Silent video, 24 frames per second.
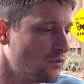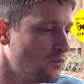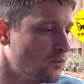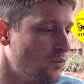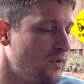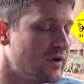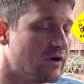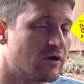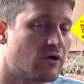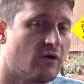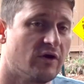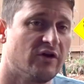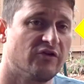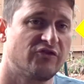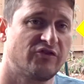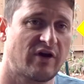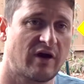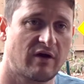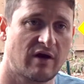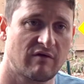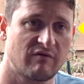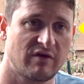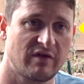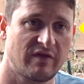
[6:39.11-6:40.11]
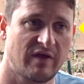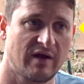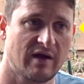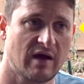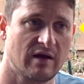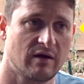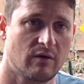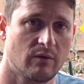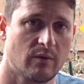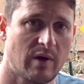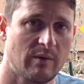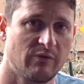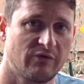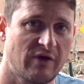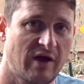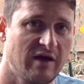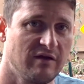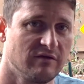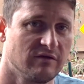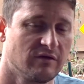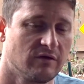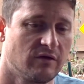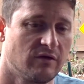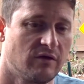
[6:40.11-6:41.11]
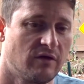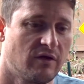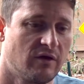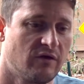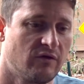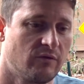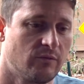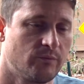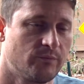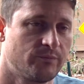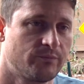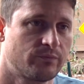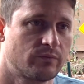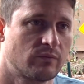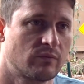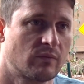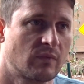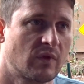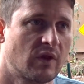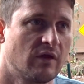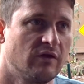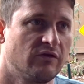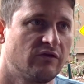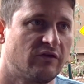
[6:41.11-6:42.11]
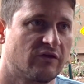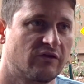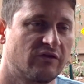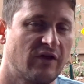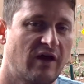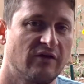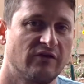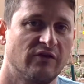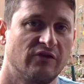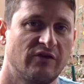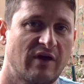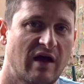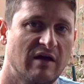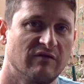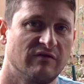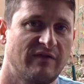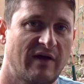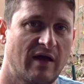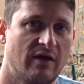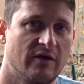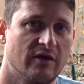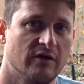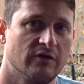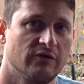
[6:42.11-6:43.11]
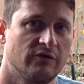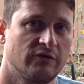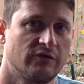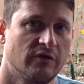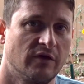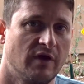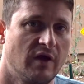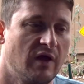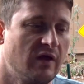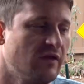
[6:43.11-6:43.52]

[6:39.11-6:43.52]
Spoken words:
We are going to share everything on our website, successes and failures.